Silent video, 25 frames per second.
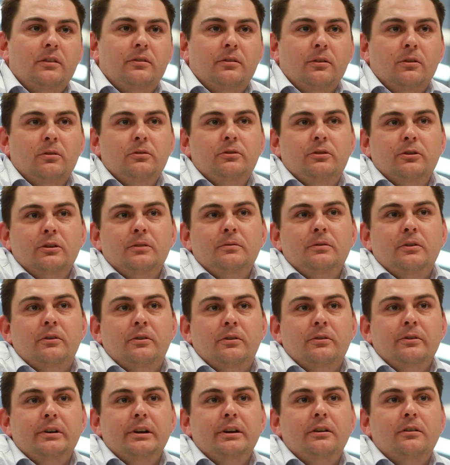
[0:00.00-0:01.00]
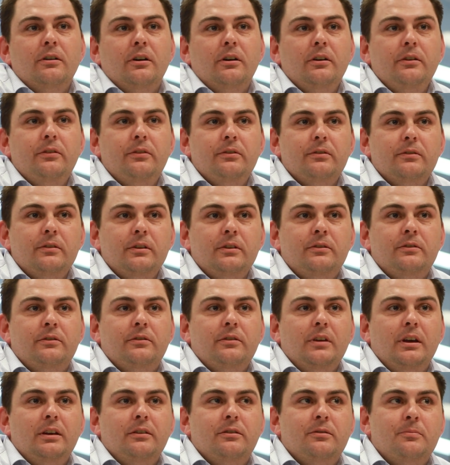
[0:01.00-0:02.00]
It's long-term career growth, it's,
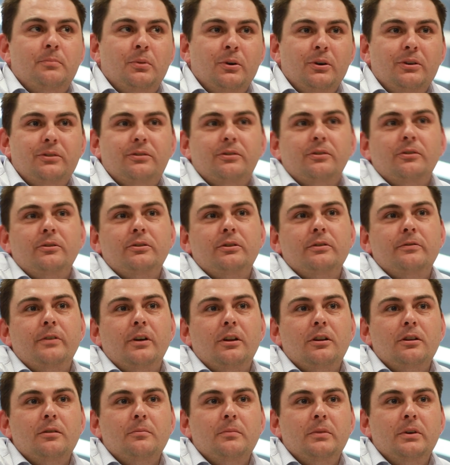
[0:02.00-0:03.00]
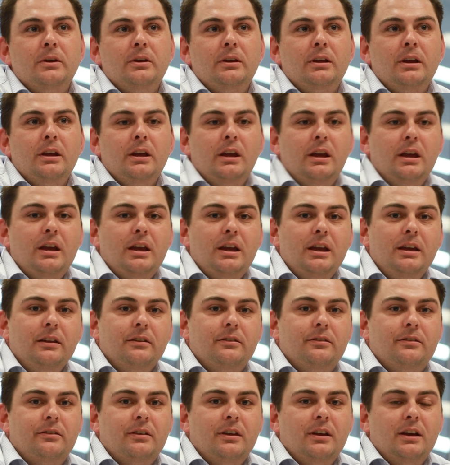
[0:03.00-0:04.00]
it's personal development,
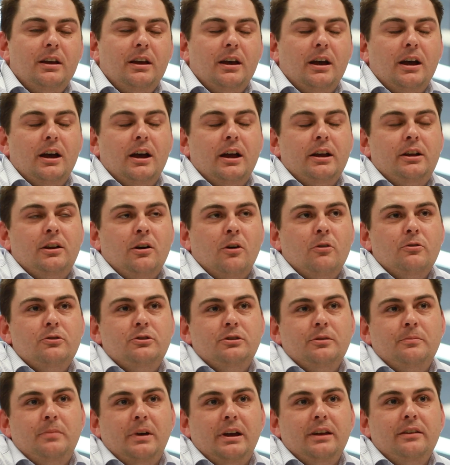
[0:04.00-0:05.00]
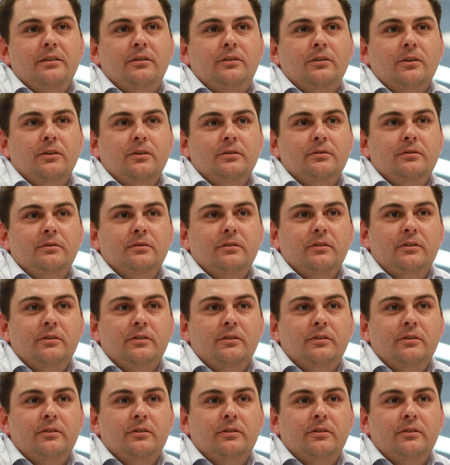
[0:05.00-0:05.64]
it's a culture based on